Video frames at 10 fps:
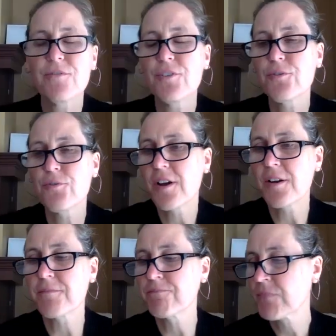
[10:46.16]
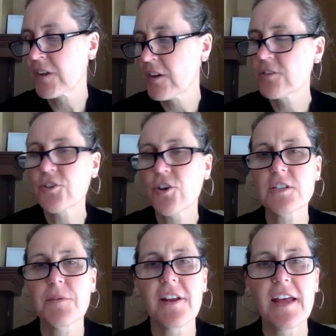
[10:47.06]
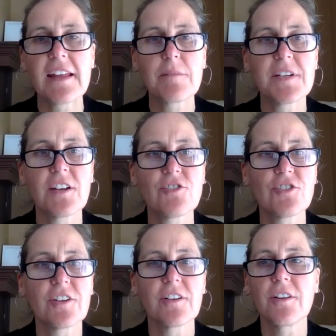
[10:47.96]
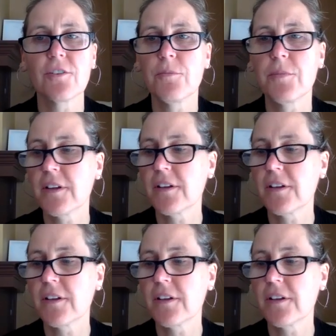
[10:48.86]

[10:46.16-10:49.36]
of you talked about adaptation a little bit,